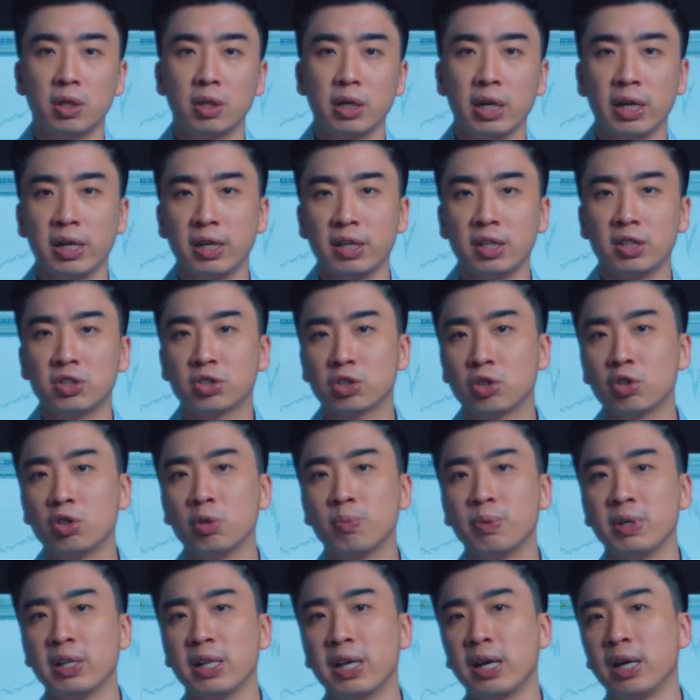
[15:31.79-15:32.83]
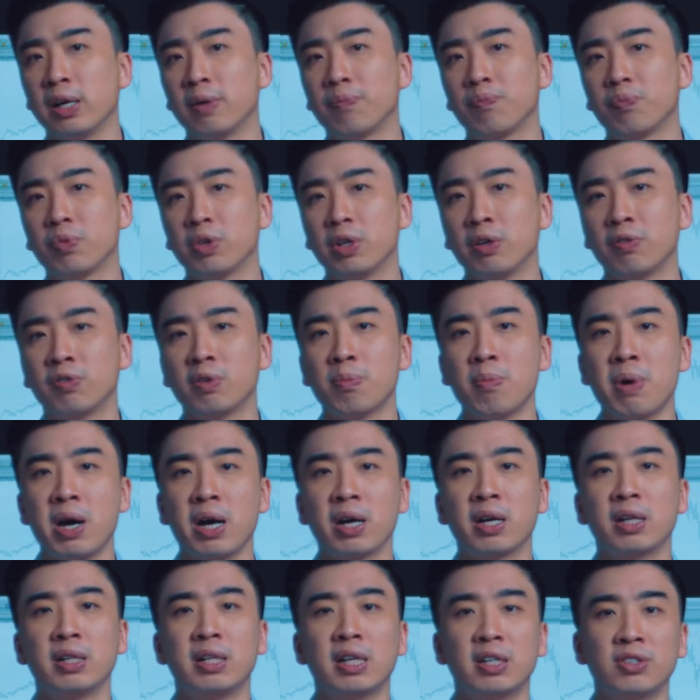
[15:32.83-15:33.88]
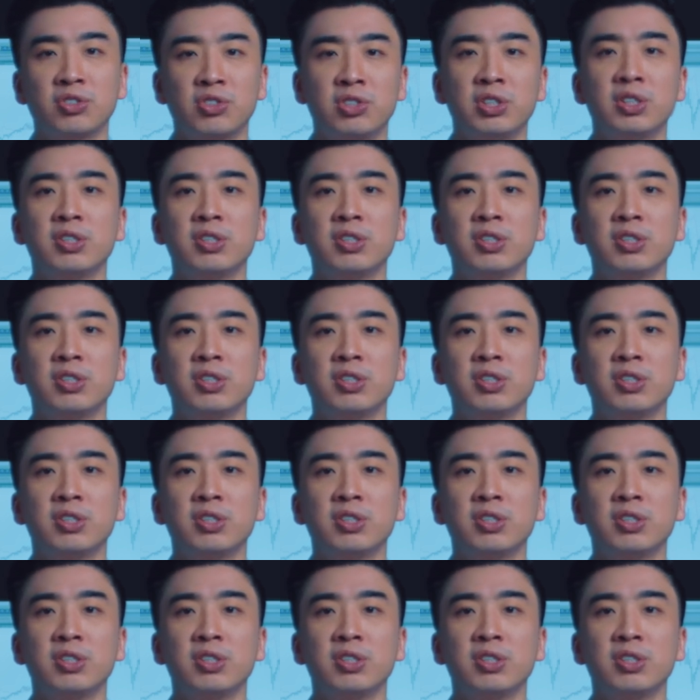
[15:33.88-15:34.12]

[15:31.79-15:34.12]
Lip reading: and it's going to be like, if the market does